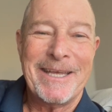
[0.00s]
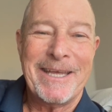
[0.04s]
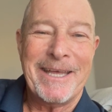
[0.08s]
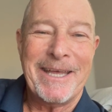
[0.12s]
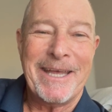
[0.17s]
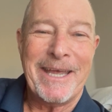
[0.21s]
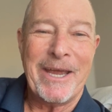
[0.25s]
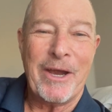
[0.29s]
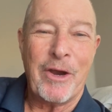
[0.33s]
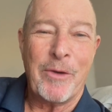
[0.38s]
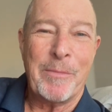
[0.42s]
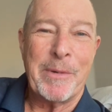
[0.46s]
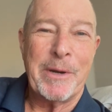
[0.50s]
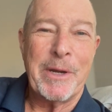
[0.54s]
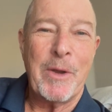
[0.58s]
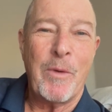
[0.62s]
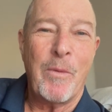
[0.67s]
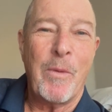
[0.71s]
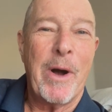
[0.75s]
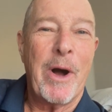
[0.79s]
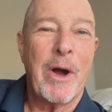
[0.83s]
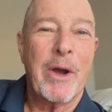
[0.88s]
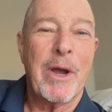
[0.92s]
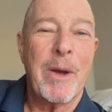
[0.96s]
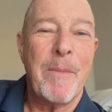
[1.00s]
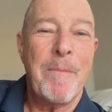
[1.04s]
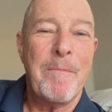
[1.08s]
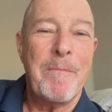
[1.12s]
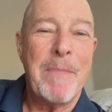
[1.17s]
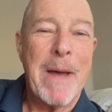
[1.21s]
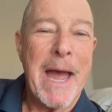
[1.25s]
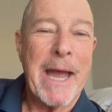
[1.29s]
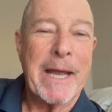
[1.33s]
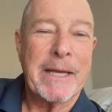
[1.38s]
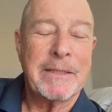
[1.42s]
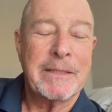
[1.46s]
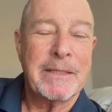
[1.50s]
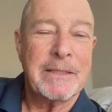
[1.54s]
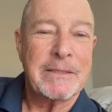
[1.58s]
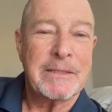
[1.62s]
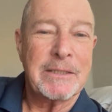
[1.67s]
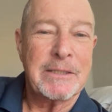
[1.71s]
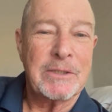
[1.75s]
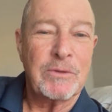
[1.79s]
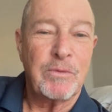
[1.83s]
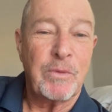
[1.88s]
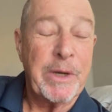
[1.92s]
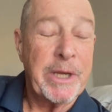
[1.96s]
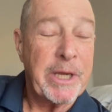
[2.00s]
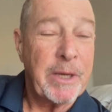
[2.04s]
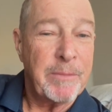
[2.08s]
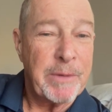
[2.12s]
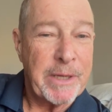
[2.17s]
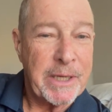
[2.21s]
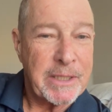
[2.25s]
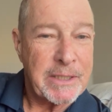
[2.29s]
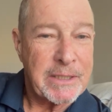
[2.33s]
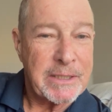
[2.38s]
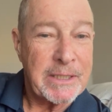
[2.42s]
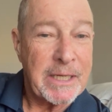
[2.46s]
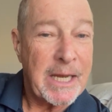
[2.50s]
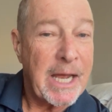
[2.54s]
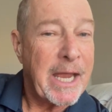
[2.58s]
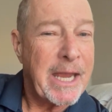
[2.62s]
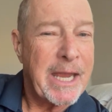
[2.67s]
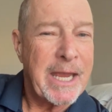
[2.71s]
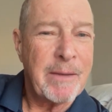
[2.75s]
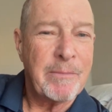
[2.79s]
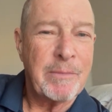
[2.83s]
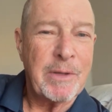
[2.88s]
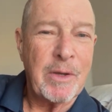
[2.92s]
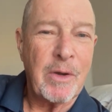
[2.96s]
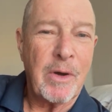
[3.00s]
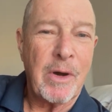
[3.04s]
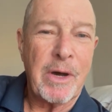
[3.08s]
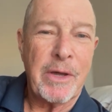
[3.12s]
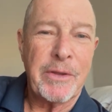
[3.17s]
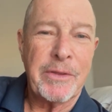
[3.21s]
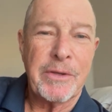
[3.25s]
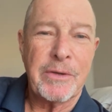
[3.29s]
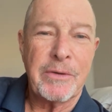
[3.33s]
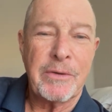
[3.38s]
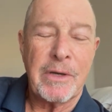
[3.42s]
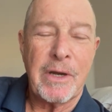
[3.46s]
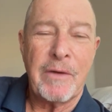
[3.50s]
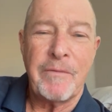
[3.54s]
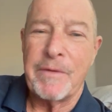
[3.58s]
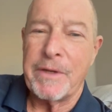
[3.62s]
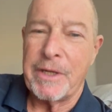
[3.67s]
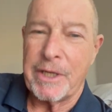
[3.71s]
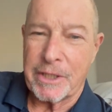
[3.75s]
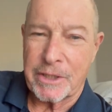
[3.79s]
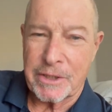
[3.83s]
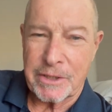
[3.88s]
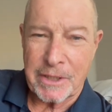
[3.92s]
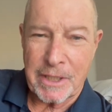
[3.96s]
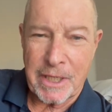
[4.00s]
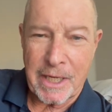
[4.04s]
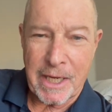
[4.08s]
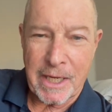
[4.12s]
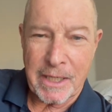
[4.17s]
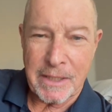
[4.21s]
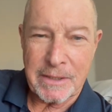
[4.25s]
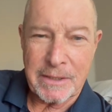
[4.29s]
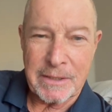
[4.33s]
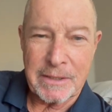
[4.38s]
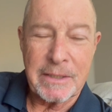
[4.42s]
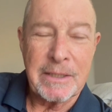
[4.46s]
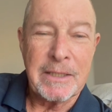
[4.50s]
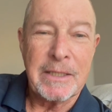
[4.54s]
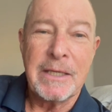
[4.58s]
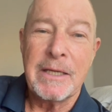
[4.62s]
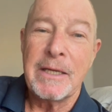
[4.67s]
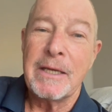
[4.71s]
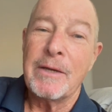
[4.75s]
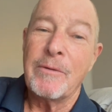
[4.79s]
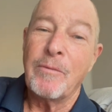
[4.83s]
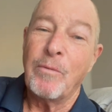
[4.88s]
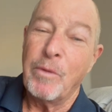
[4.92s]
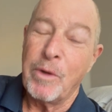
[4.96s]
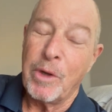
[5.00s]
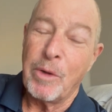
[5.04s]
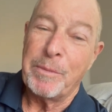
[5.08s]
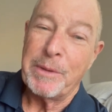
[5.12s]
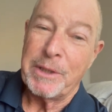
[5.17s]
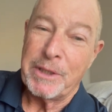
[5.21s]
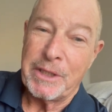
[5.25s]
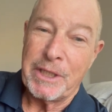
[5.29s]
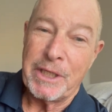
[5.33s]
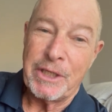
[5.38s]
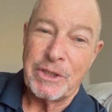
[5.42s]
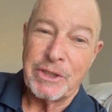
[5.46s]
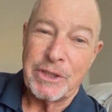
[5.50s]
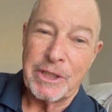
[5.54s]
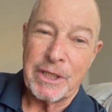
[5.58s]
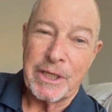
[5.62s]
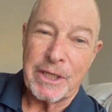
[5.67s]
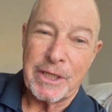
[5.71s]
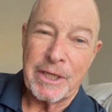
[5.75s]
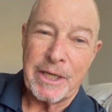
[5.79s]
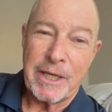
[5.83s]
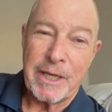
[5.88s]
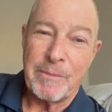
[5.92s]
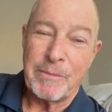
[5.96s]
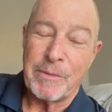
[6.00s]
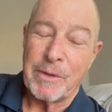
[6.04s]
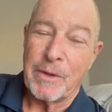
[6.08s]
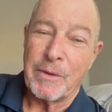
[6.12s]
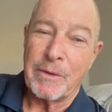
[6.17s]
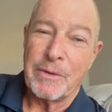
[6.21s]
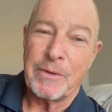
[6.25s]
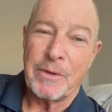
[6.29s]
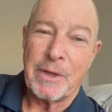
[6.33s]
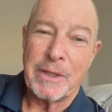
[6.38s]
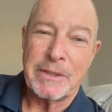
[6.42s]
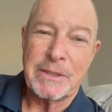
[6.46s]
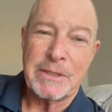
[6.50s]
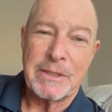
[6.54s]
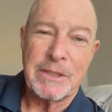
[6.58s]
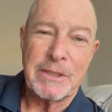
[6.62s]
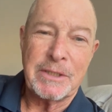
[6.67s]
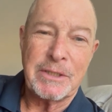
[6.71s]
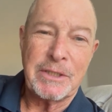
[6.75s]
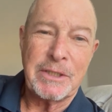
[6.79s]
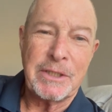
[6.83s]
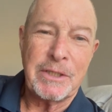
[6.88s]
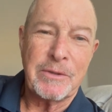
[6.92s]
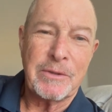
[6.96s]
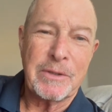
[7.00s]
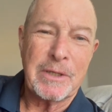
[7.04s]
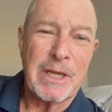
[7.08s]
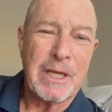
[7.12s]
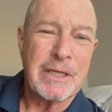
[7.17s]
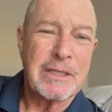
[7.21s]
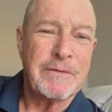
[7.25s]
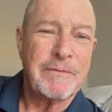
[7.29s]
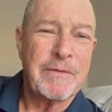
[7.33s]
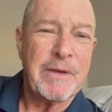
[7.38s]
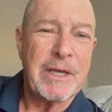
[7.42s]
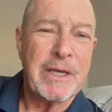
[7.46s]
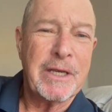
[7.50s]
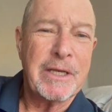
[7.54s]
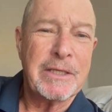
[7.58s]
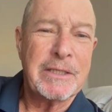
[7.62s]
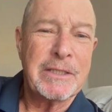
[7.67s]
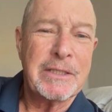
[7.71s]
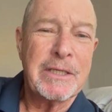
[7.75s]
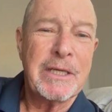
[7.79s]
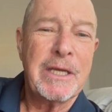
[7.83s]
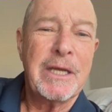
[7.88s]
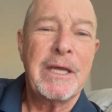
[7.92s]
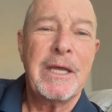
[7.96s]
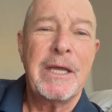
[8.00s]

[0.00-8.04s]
Hey everybody, welcome back. This is William Nixon. I am the author of Addiction Hacks. We'll be teaching at Hypno Thoughts this year in Las Vegas.